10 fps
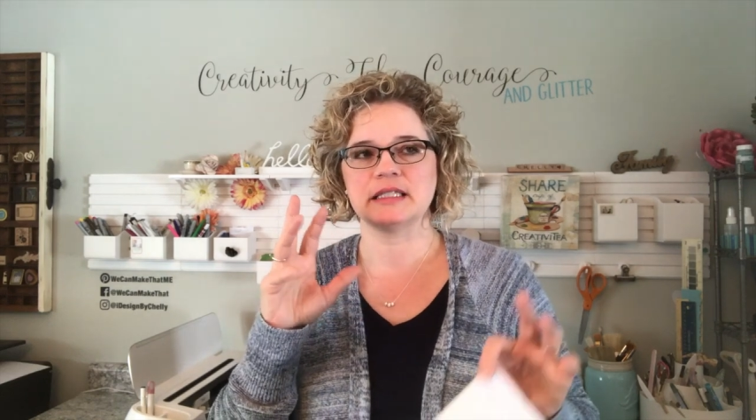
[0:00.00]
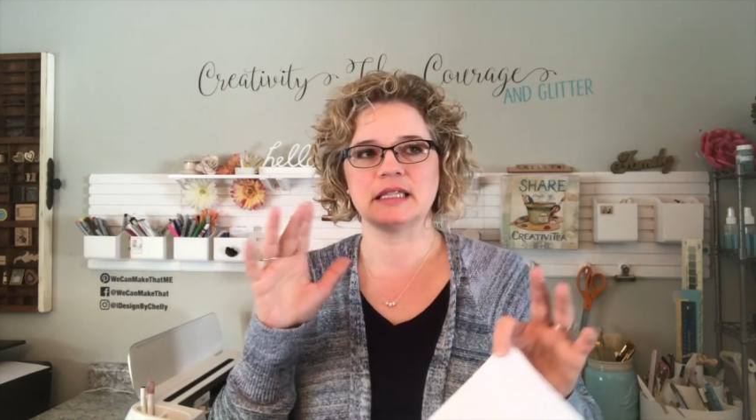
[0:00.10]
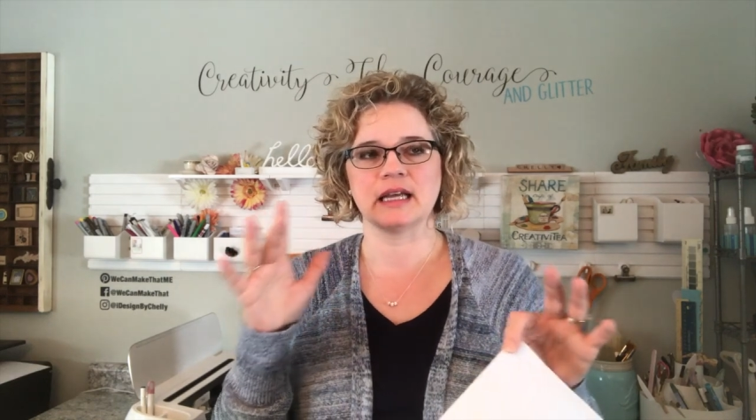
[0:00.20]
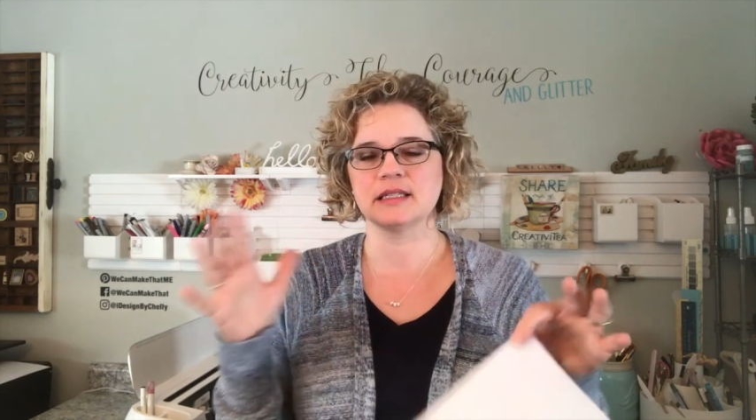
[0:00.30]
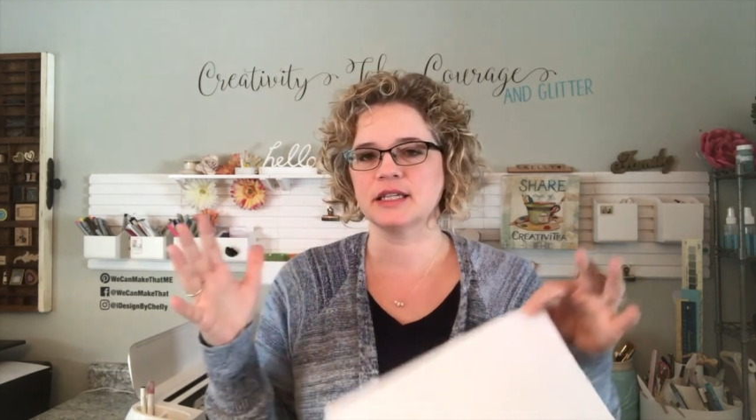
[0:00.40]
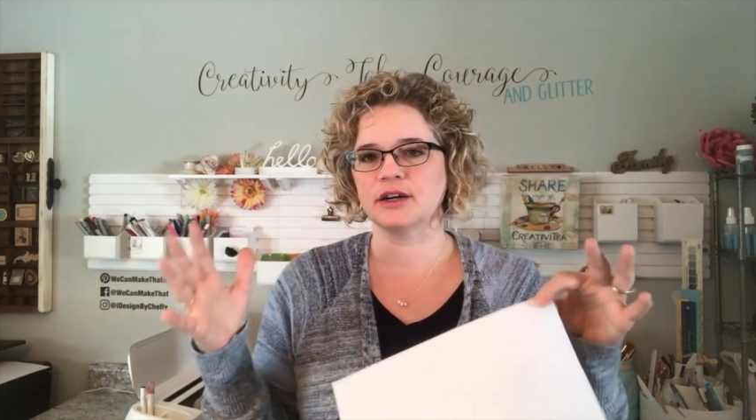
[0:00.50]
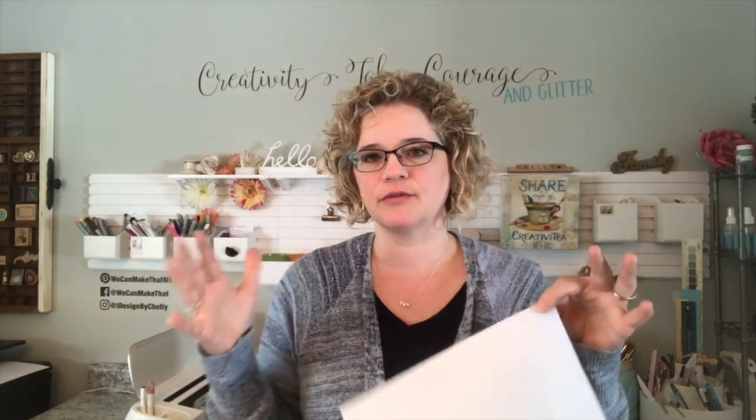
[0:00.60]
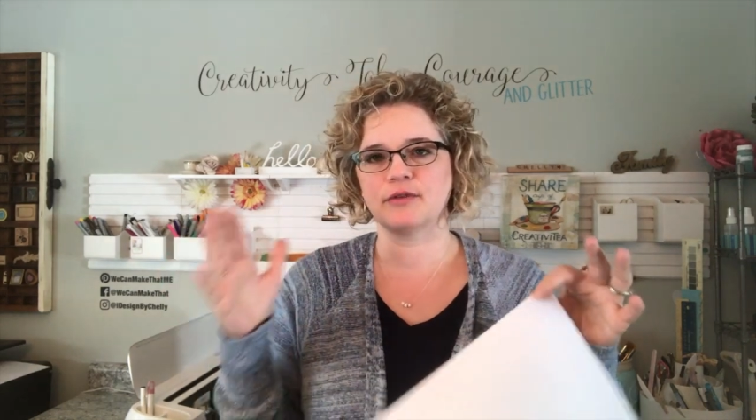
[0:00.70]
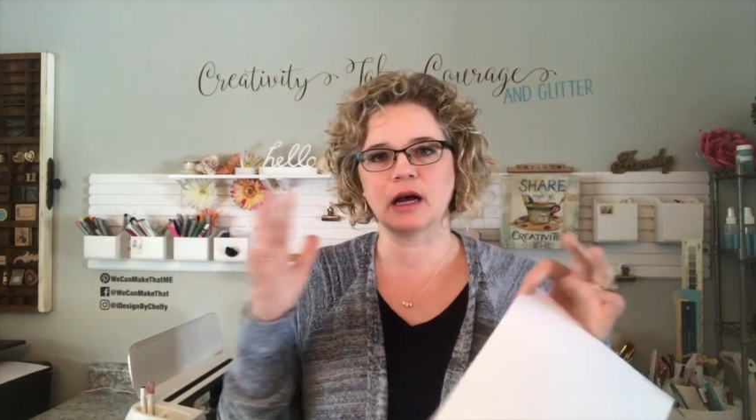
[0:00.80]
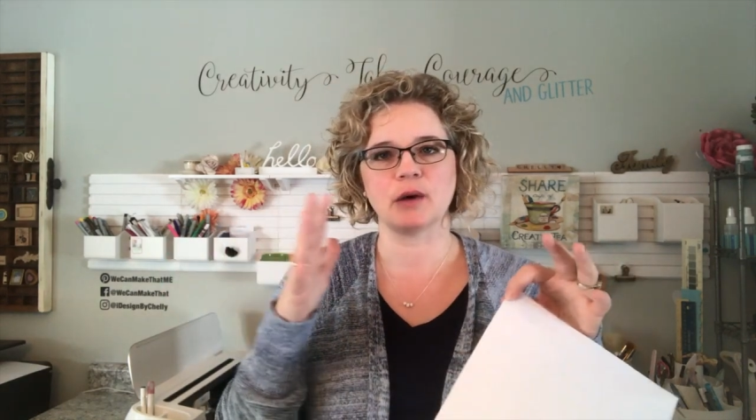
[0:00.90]
sans
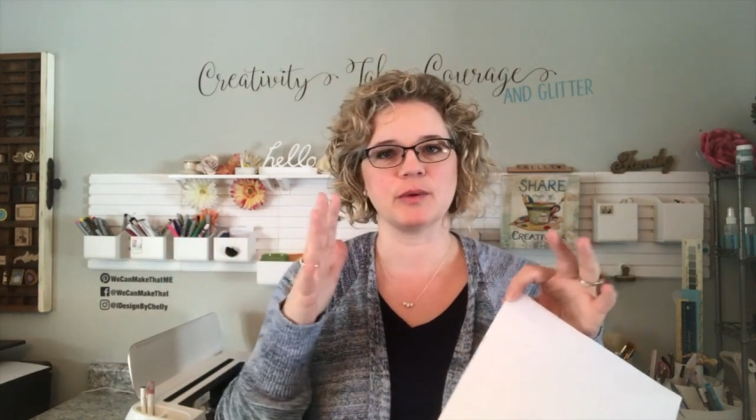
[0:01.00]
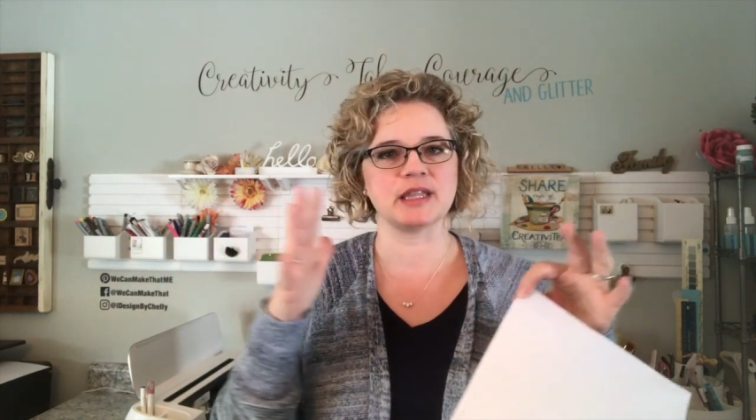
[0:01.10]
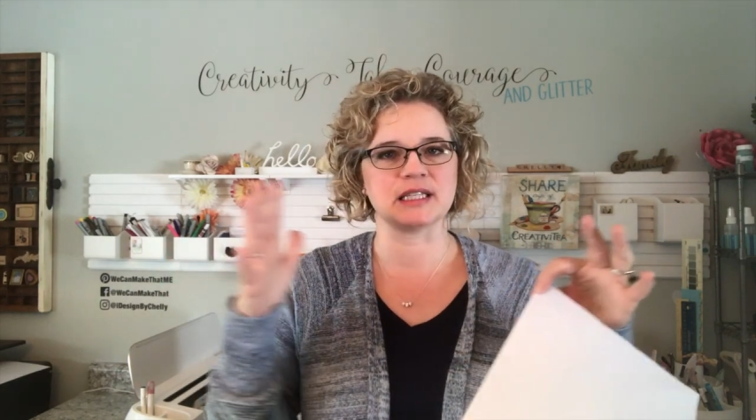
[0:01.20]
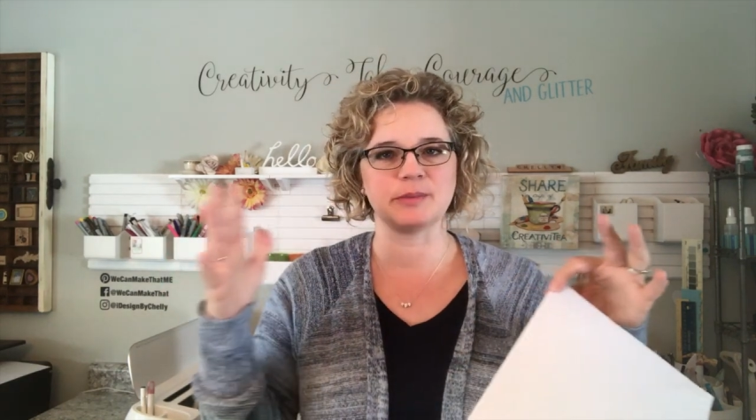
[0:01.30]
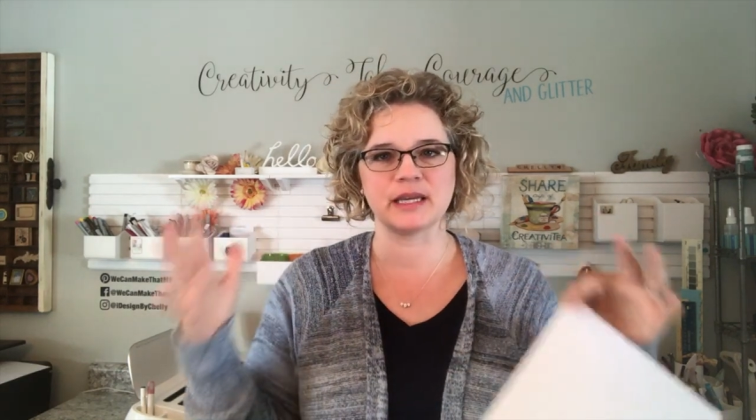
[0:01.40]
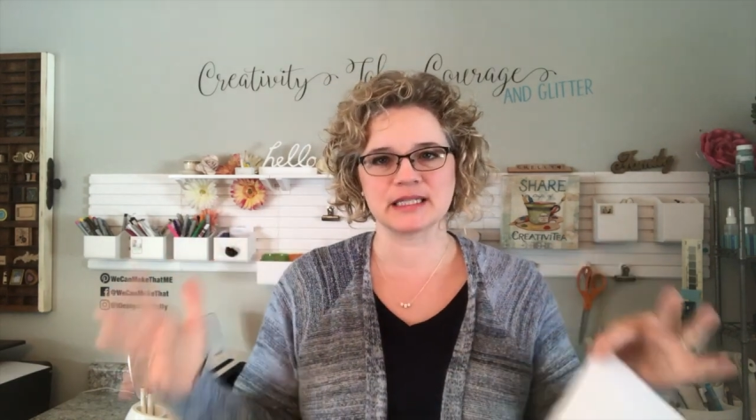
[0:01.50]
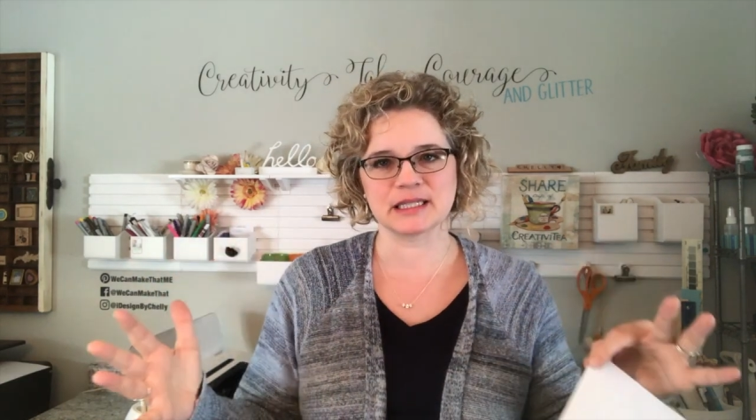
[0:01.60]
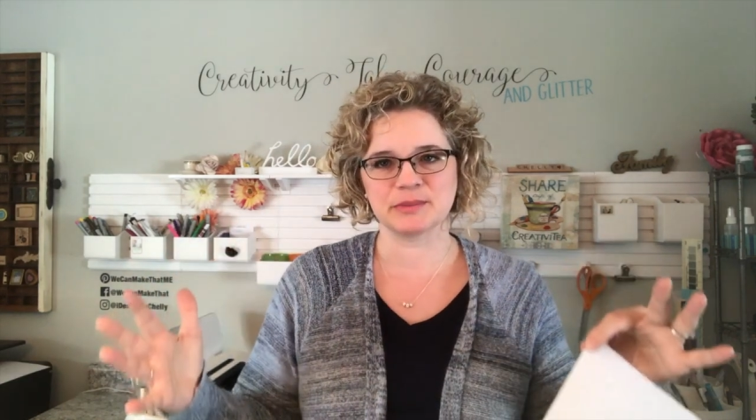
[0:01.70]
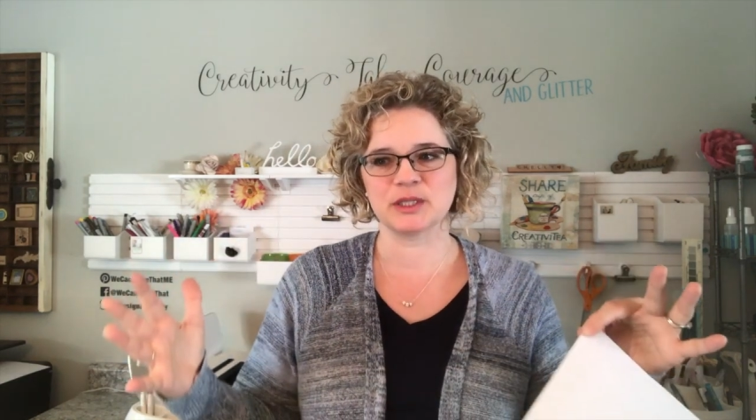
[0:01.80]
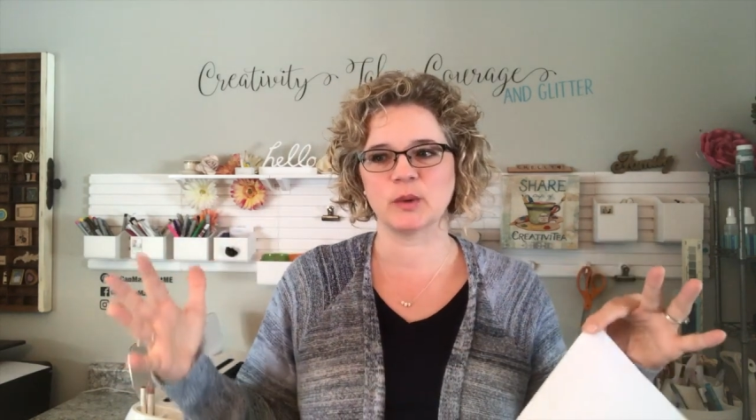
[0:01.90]
serif font with the
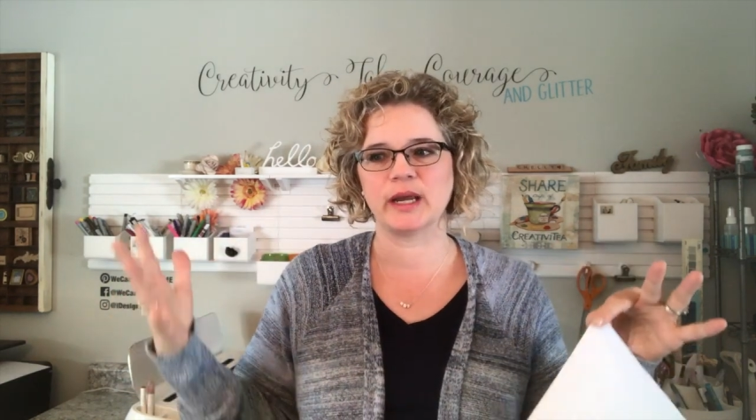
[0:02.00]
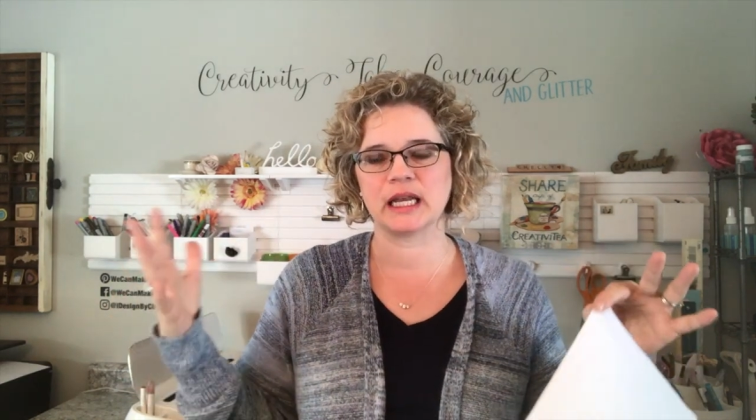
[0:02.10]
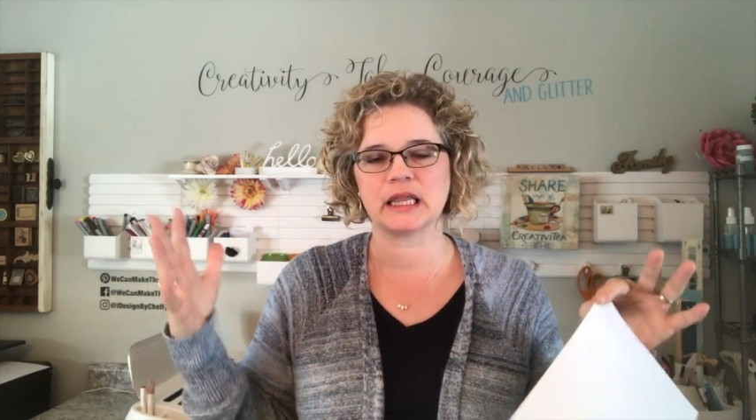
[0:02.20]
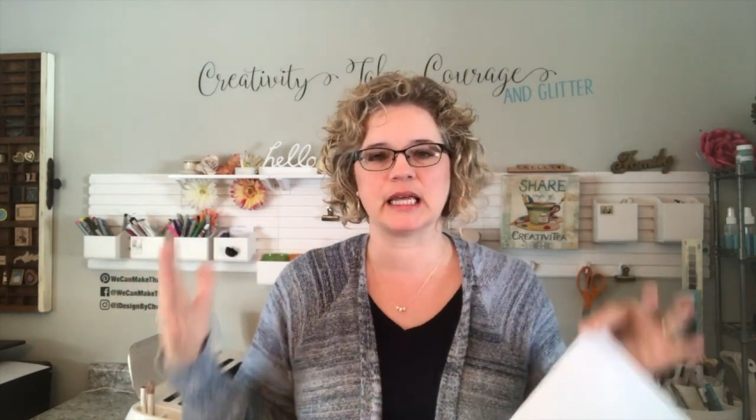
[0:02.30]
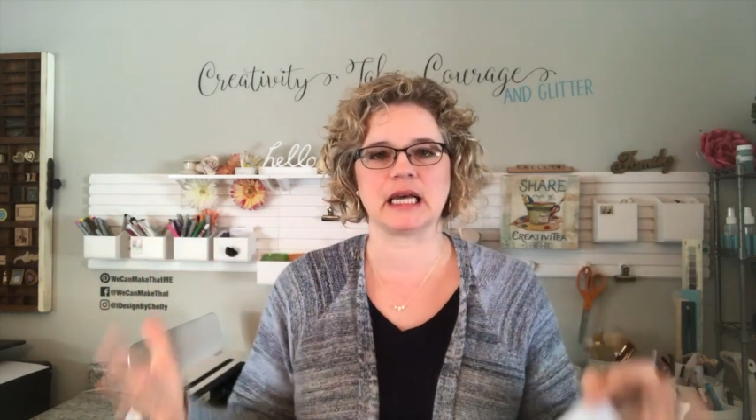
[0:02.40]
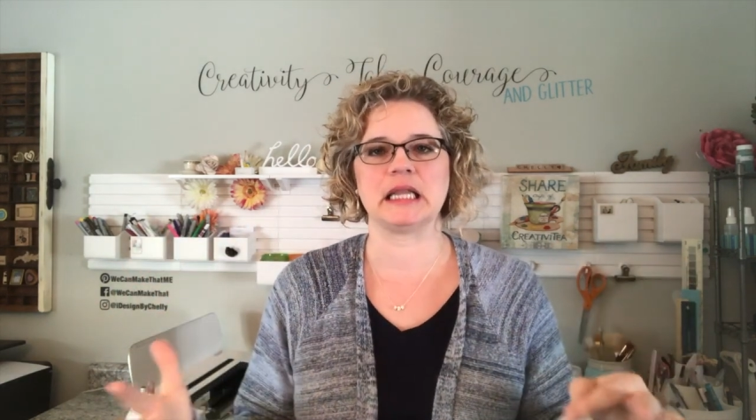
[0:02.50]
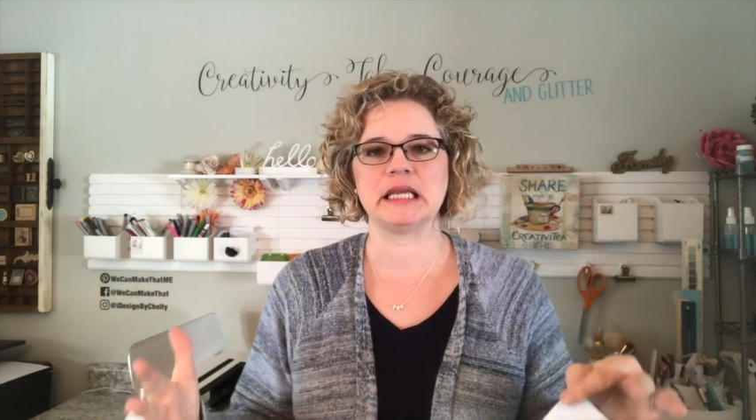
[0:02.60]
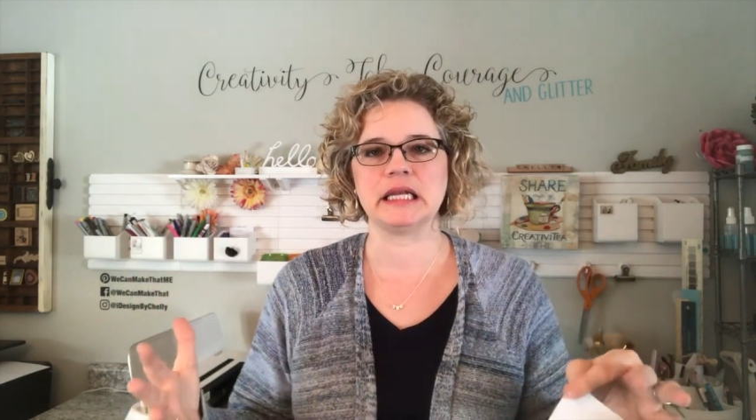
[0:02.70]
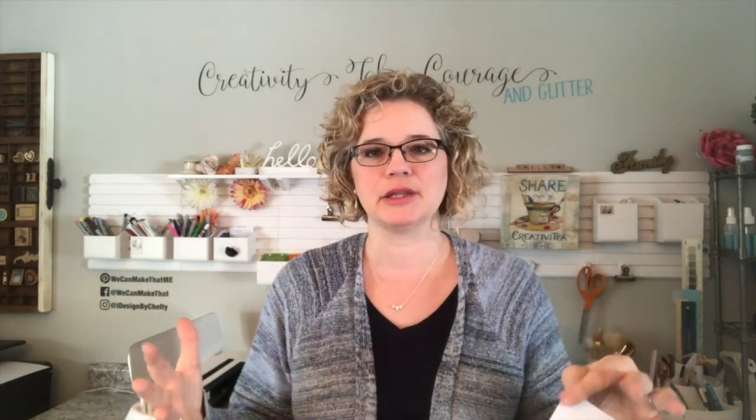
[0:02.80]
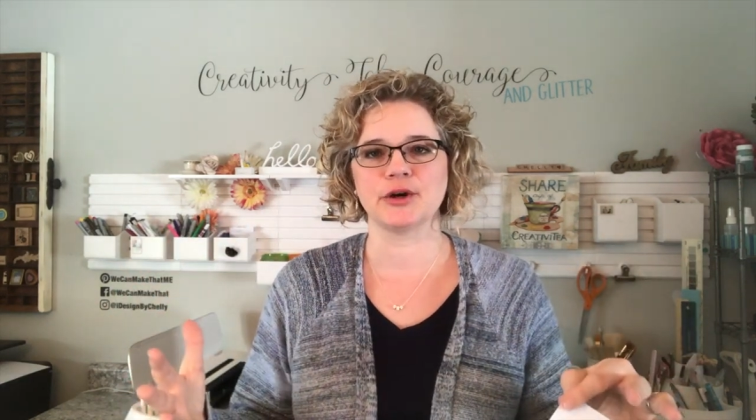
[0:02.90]
spaces between it, that
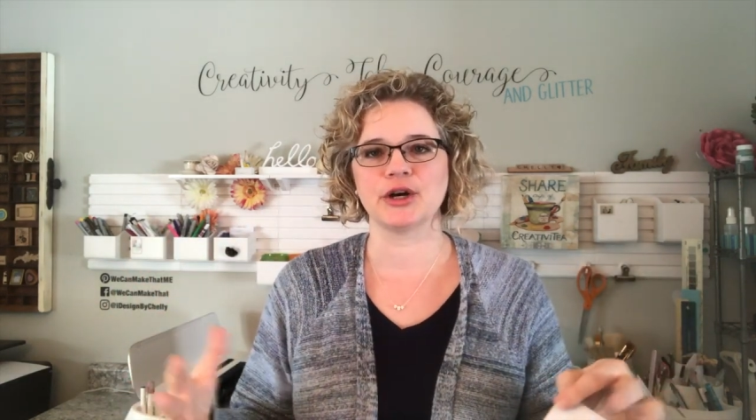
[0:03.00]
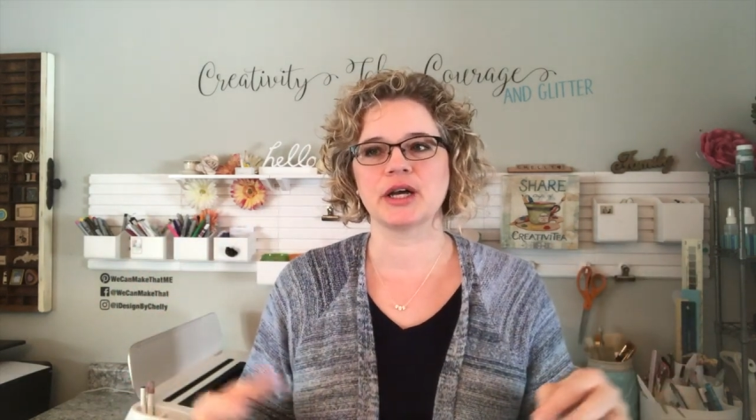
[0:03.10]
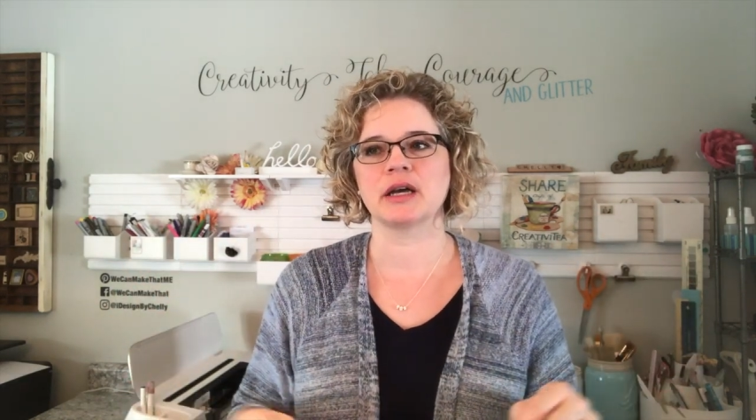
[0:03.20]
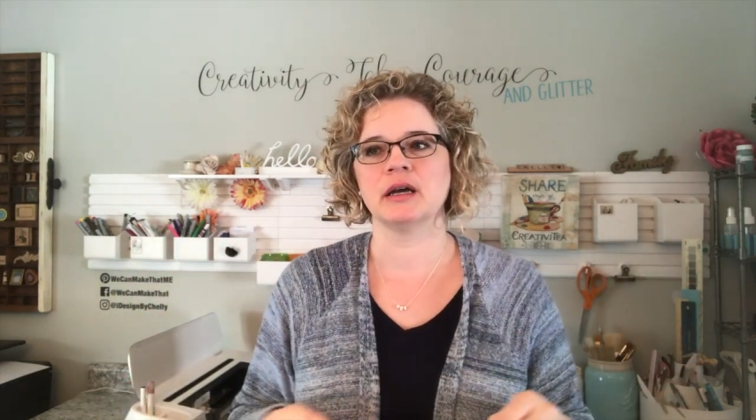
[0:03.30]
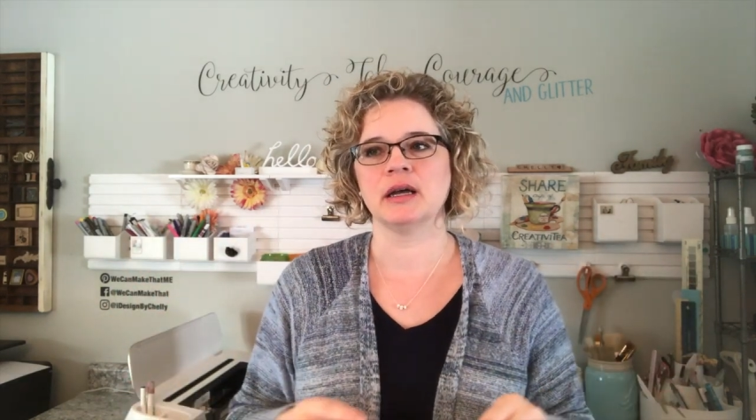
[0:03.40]
clean look.